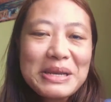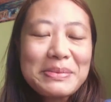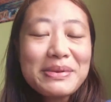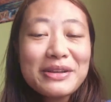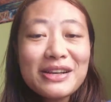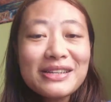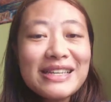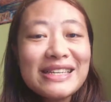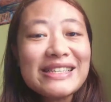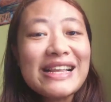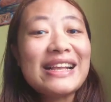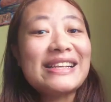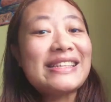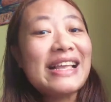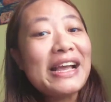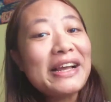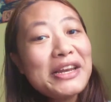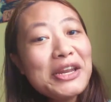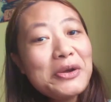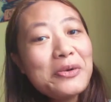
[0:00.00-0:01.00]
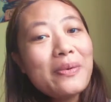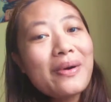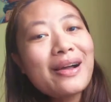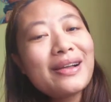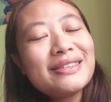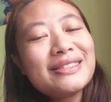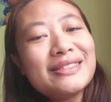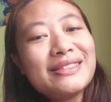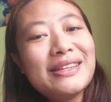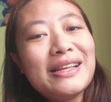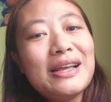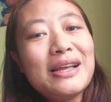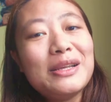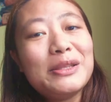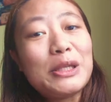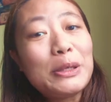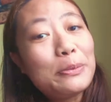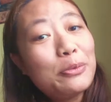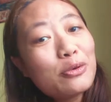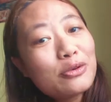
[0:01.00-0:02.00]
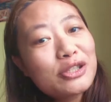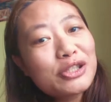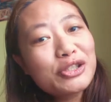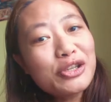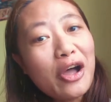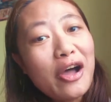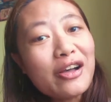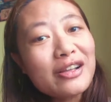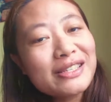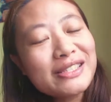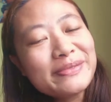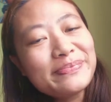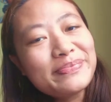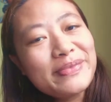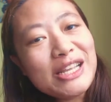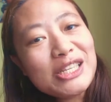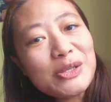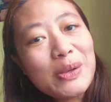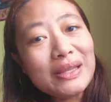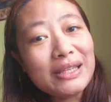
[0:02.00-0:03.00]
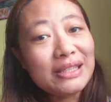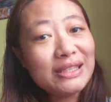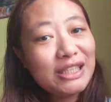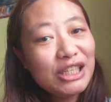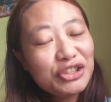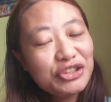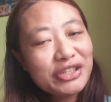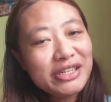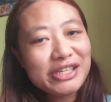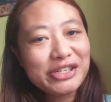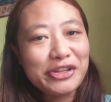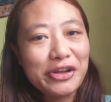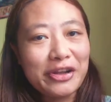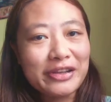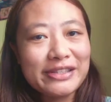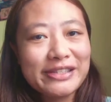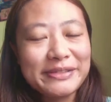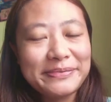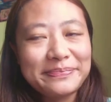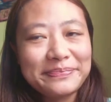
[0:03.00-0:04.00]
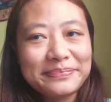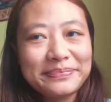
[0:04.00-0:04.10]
because that's exactly what the books taught that's what the teachers taught